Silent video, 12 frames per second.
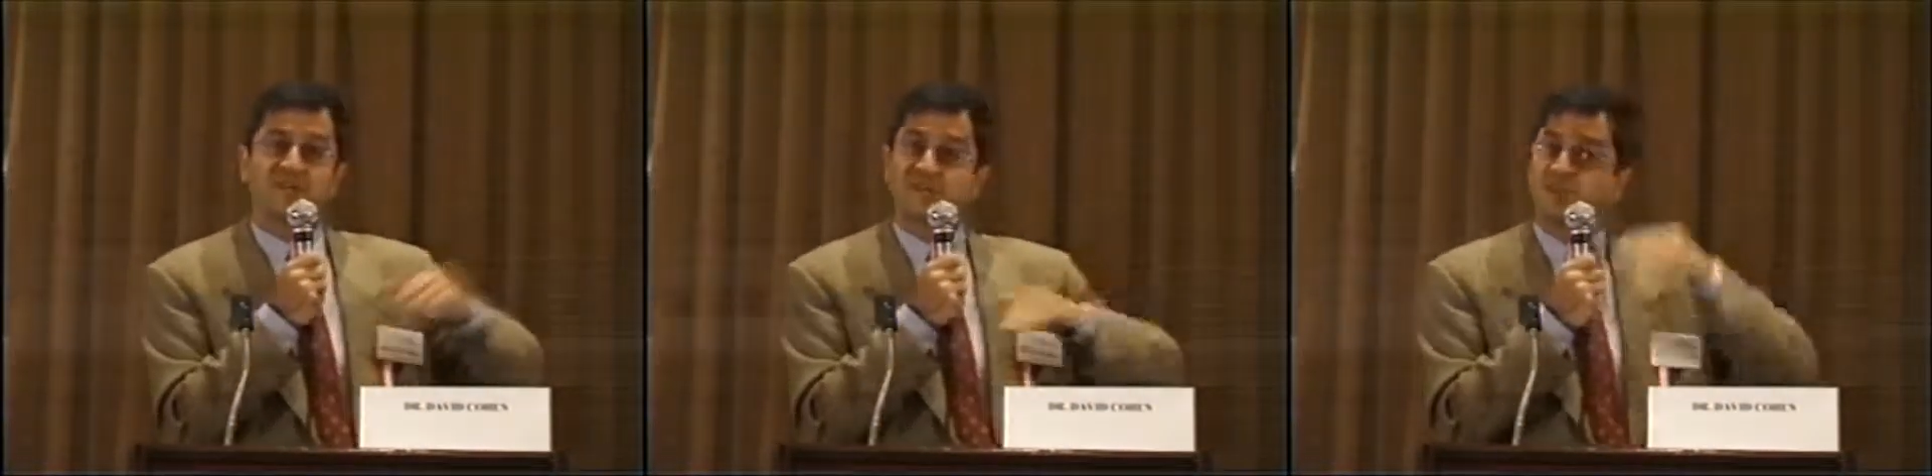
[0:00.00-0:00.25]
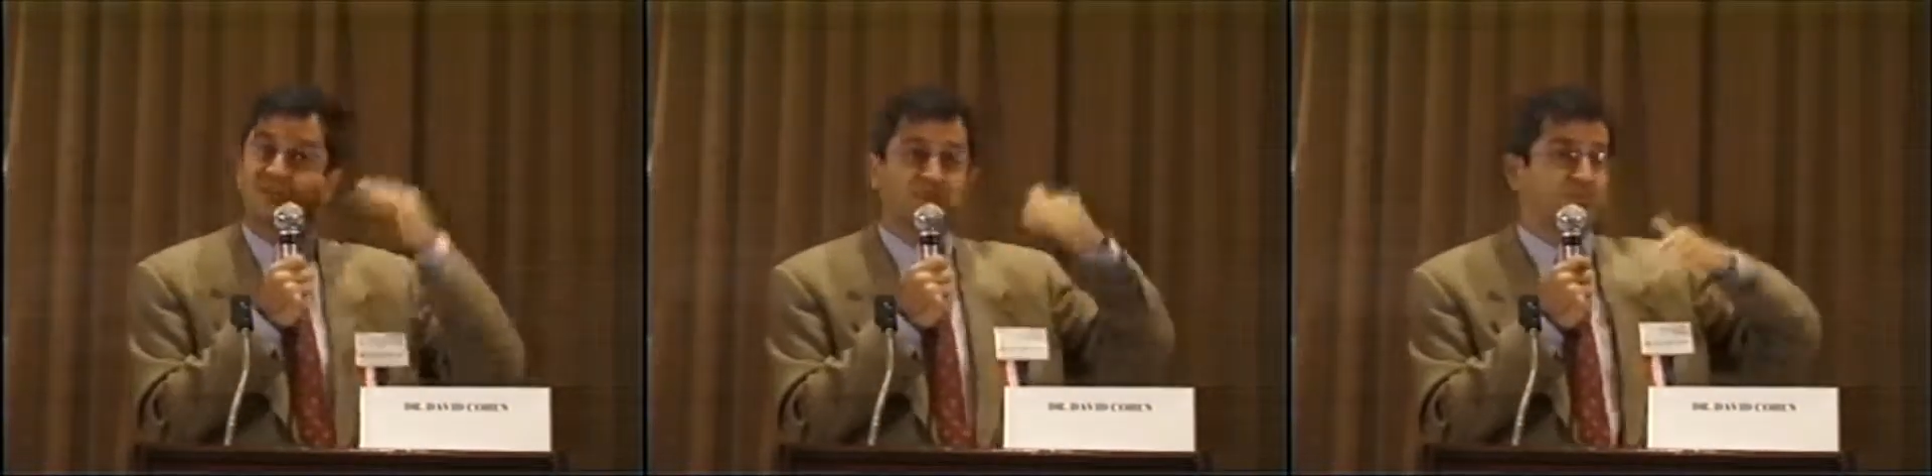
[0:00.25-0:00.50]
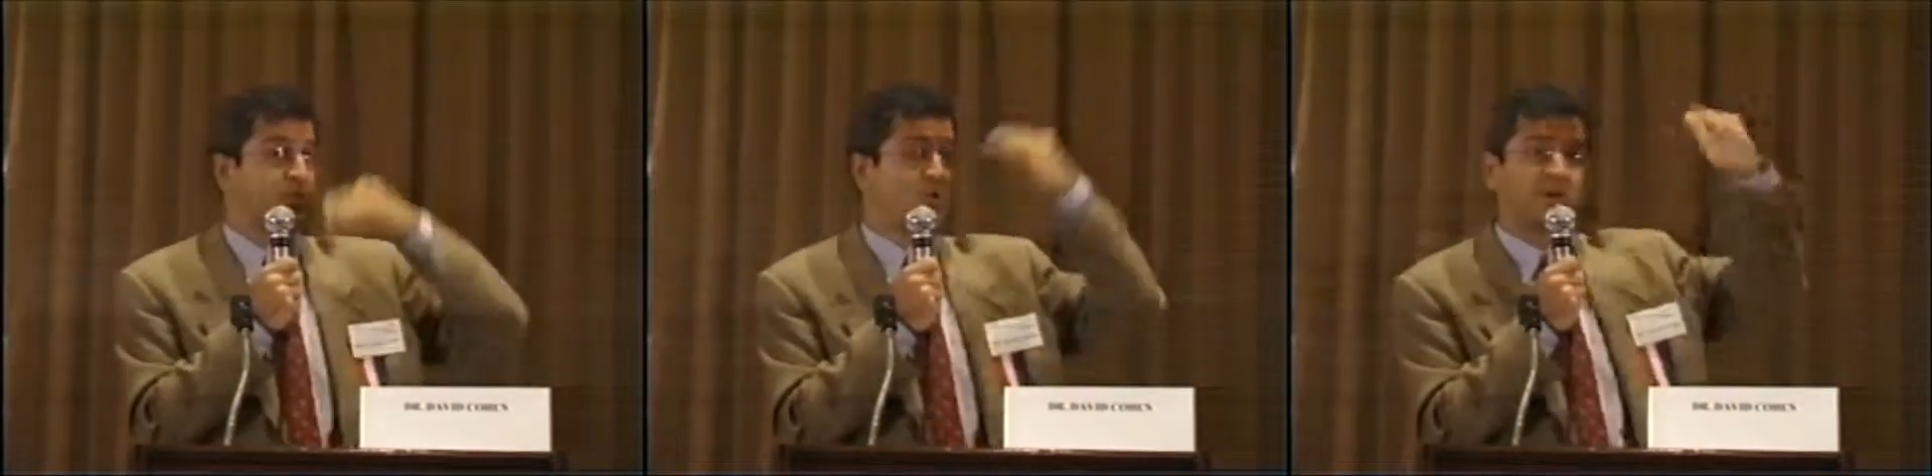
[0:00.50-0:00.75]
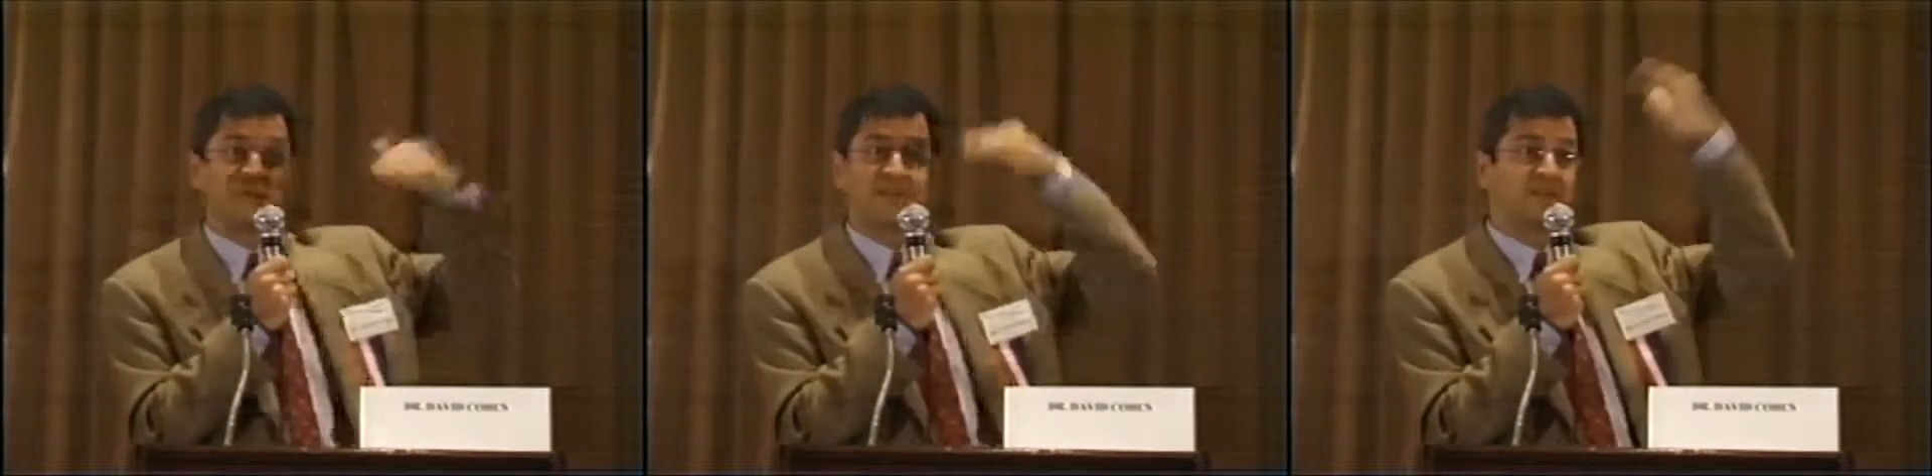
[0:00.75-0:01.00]
So it's just
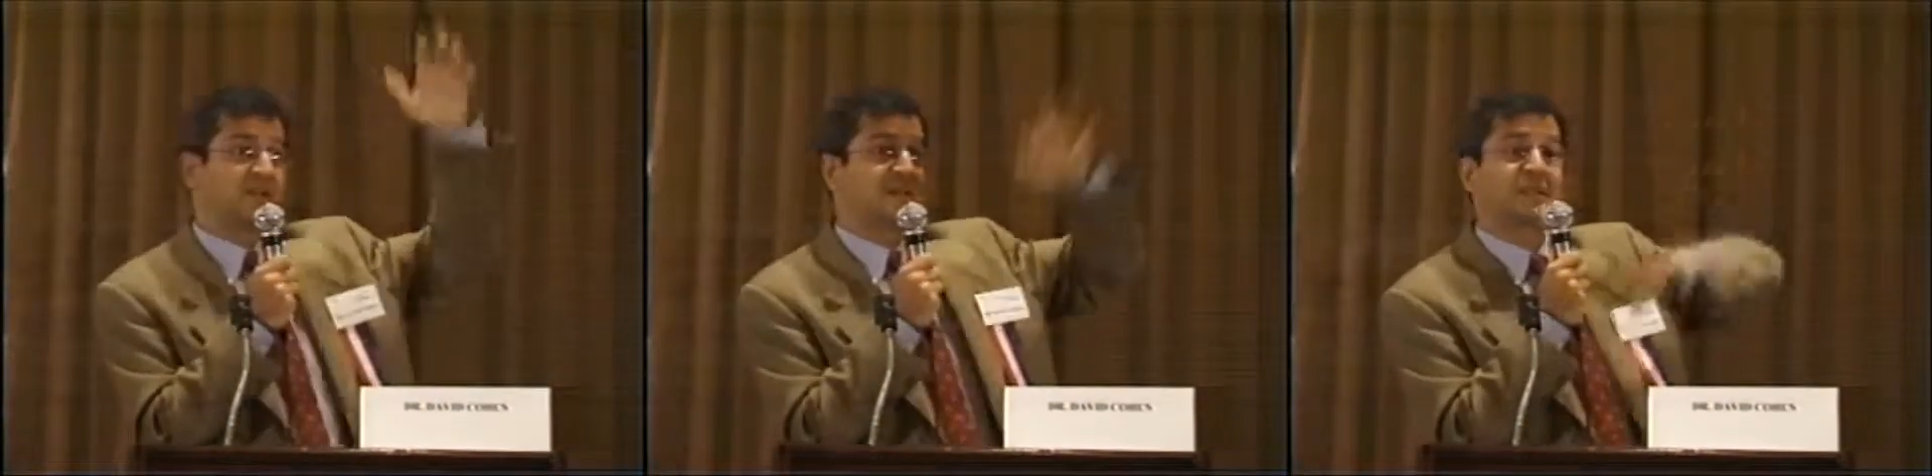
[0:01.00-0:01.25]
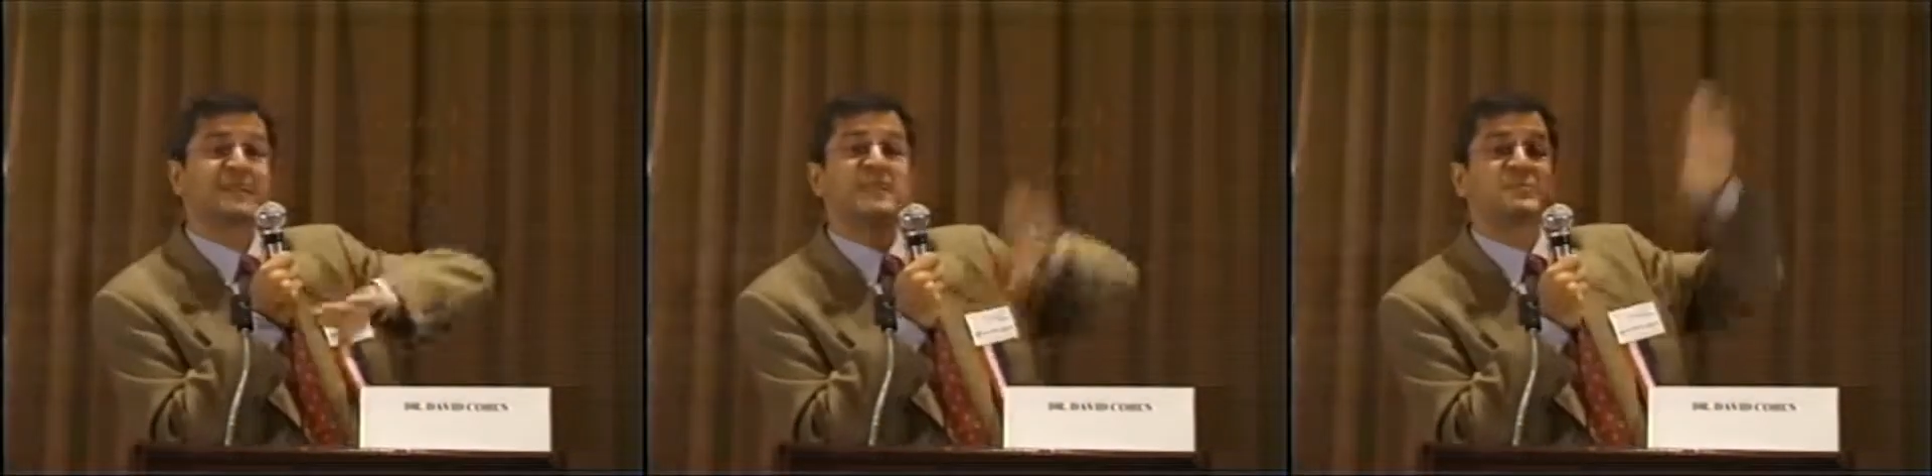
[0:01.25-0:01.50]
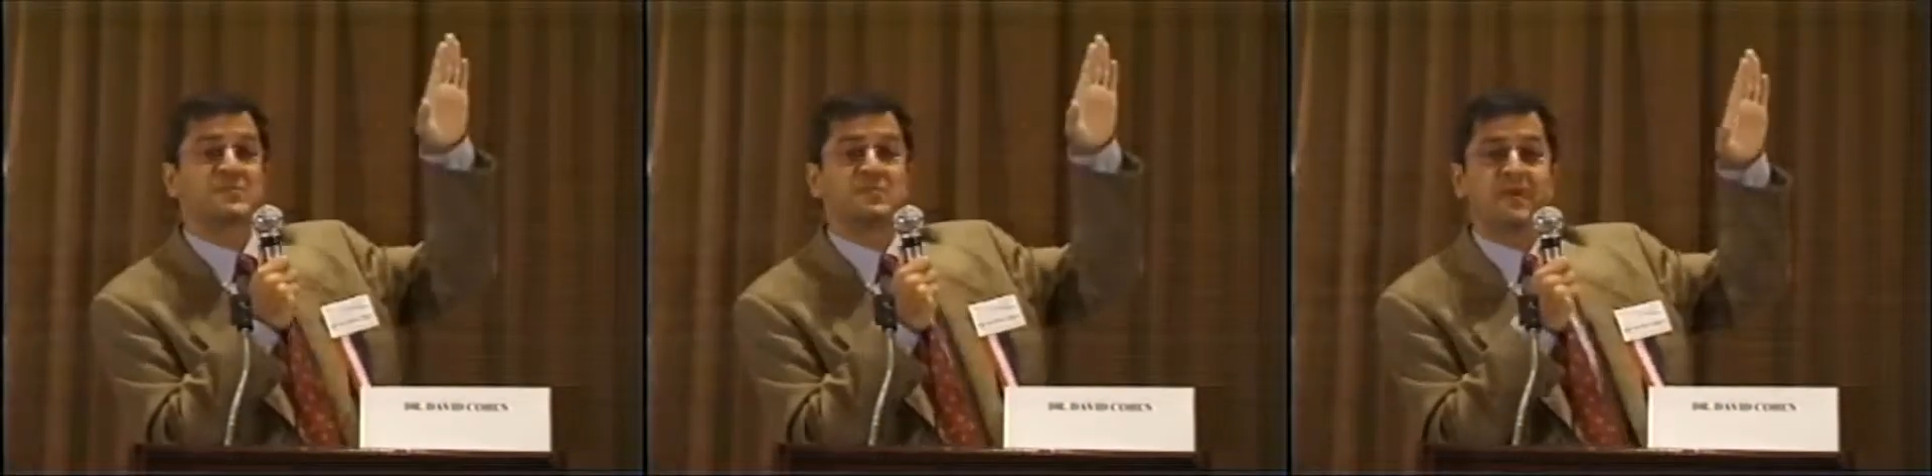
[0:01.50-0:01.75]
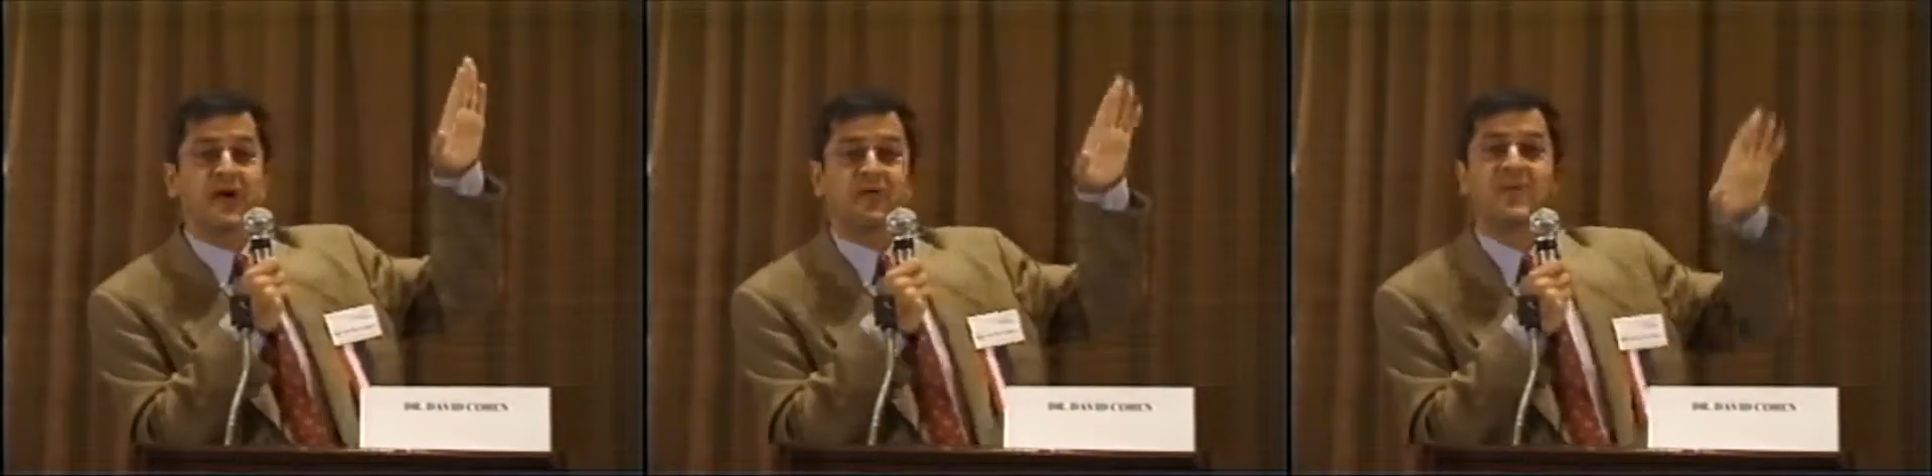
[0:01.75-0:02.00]
growing le leaps
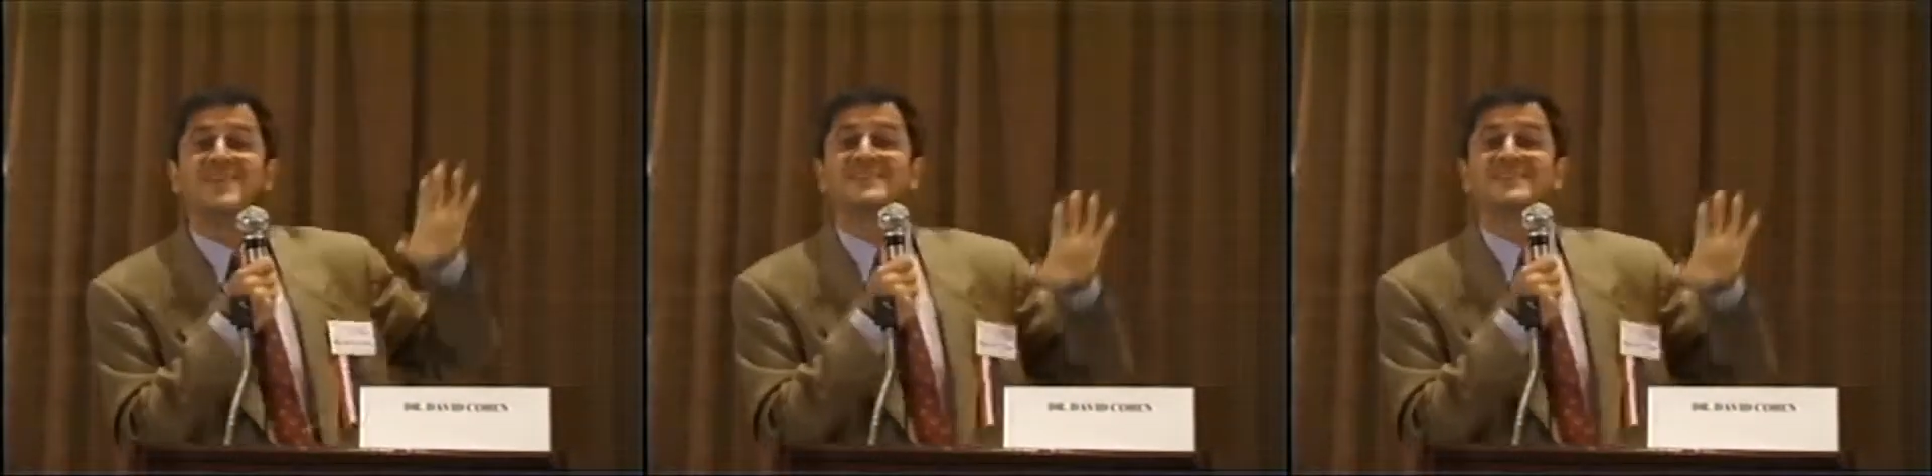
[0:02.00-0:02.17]
and bounds.